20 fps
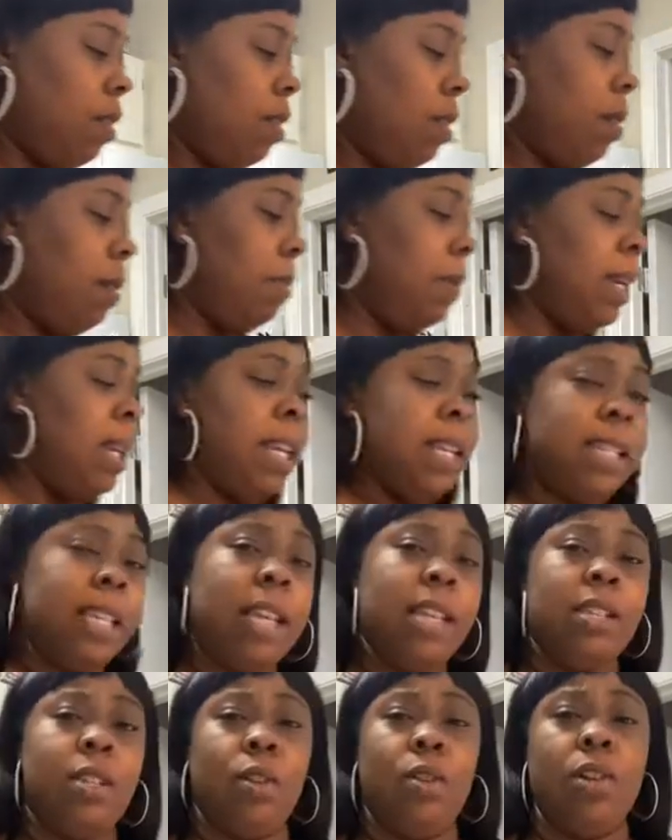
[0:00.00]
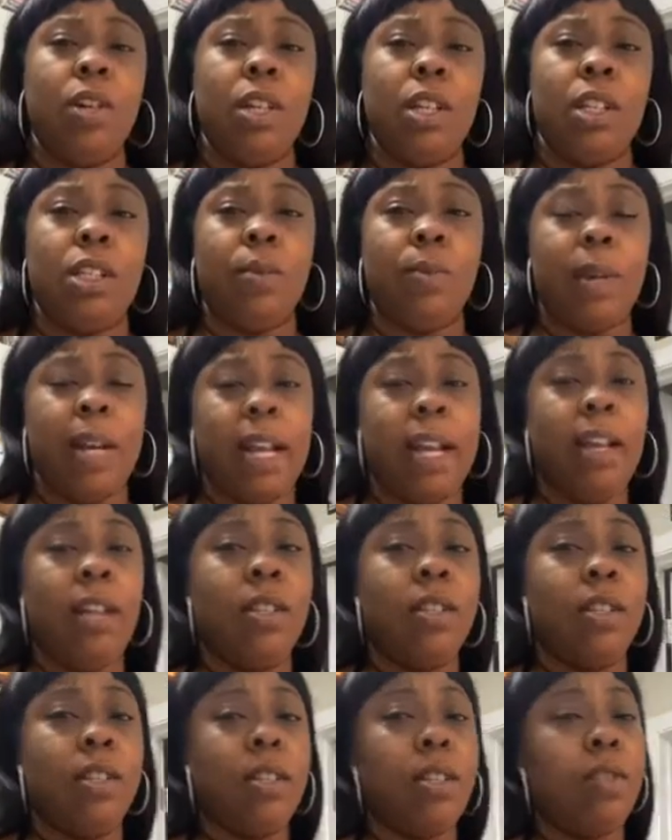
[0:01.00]
But they taste so good. So when I go
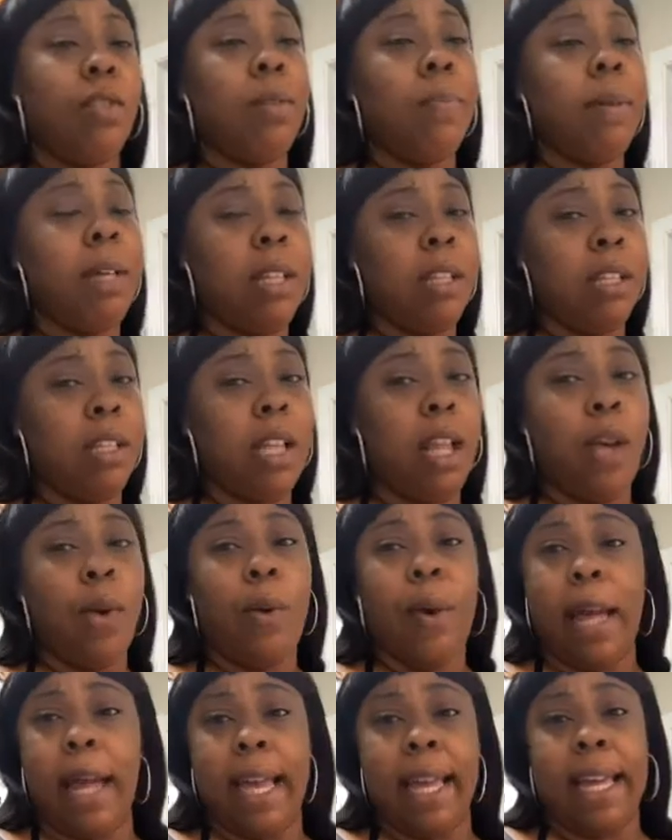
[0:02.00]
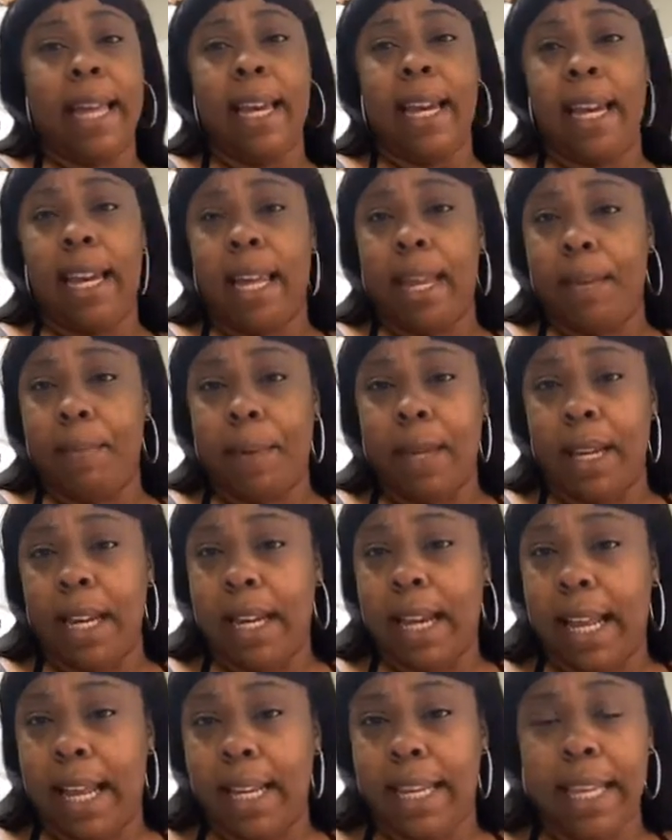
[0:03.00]
to the store being as though I ain't got a lot of money
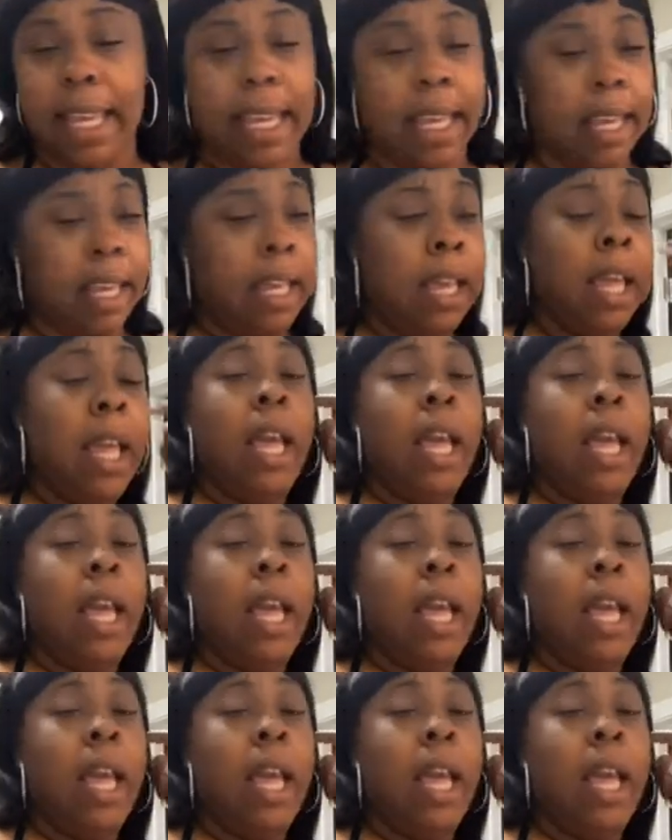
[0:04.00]
like that,